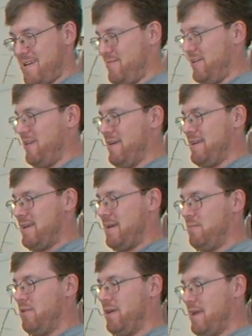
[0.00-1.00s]
Having a great
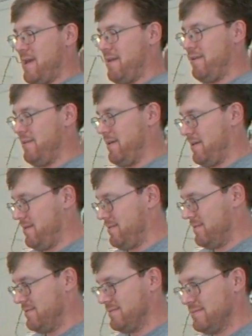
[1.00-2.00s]
time learning how to uh,
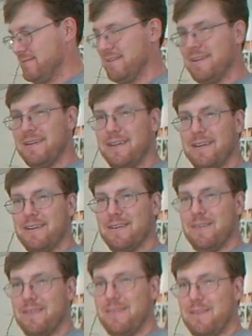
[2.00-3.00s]

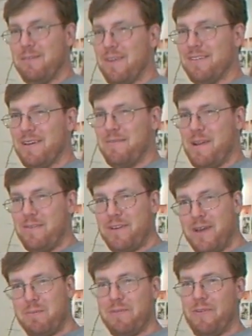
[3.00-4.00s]
do things I've never
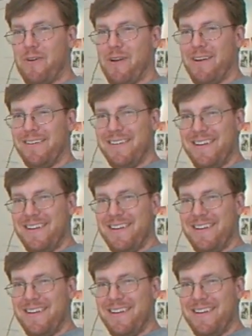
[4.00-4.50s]
done before.